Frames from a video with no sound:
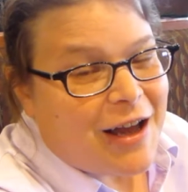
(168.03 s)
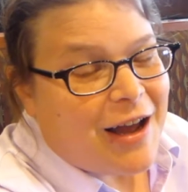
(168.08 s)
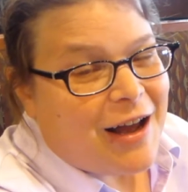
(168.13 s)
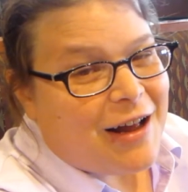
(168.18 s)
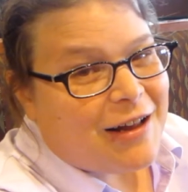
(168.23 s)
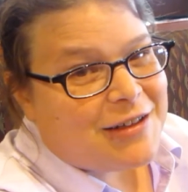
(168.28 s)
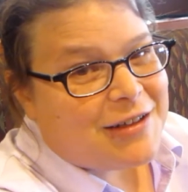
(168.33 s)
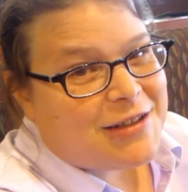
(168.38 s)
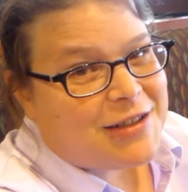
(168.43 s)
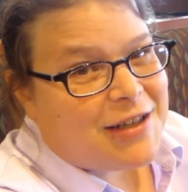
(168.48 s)

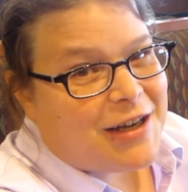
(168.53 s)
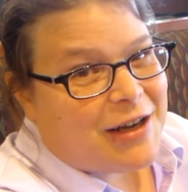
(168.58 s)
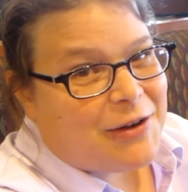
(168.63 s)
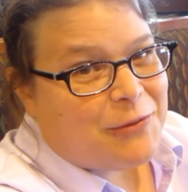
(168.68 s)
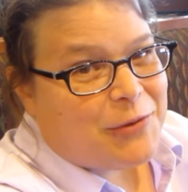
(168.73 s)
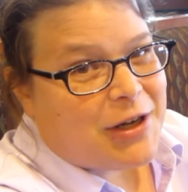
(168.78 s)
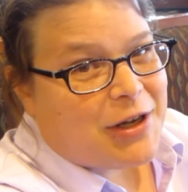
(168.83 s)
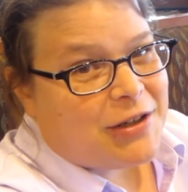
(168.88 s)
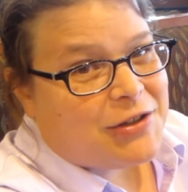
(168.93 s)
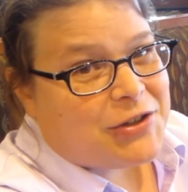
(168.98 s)
Alice and I
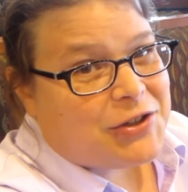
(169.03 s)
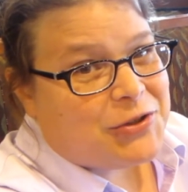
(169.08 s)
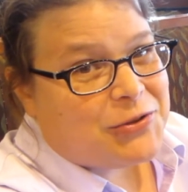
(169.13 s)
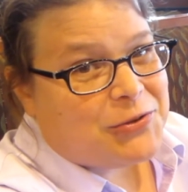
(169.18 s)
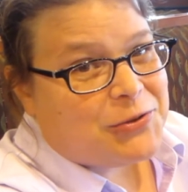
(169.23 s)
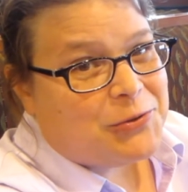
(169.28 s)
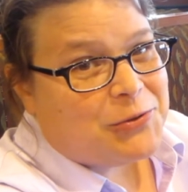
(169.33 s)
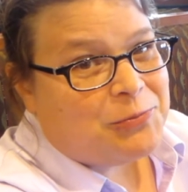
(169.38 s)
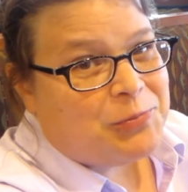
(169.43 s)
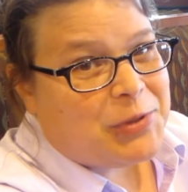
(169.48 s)
want
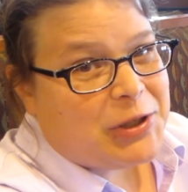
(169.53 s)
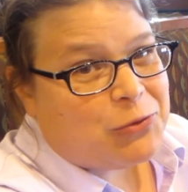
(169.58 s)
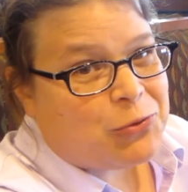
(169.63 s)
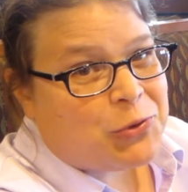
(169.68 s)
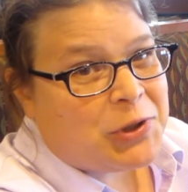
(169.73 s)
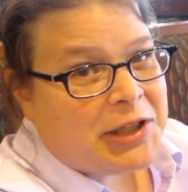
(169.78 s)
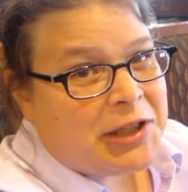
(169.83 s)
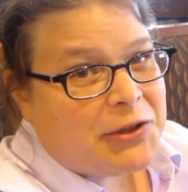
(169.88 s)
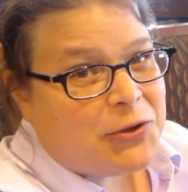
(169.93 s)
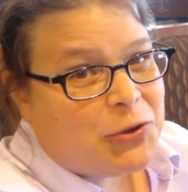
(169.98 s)
to be
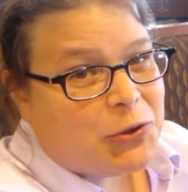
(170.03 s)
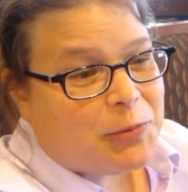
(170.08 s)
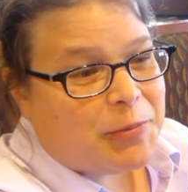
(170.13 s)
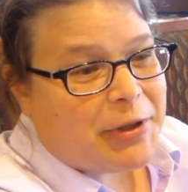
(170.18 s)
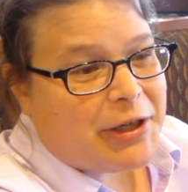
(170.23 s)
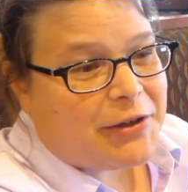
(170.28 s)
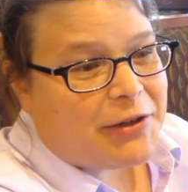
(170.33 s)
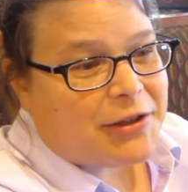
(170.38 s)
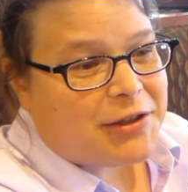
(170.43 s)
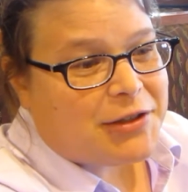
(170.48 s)
really cool
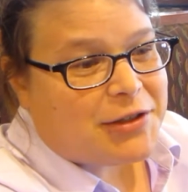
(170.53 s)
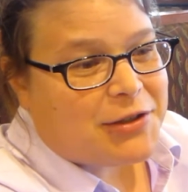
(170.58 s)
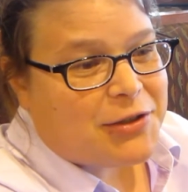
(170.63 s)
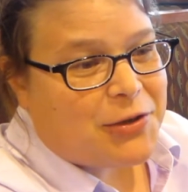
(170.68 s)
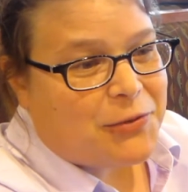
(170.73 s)
parents,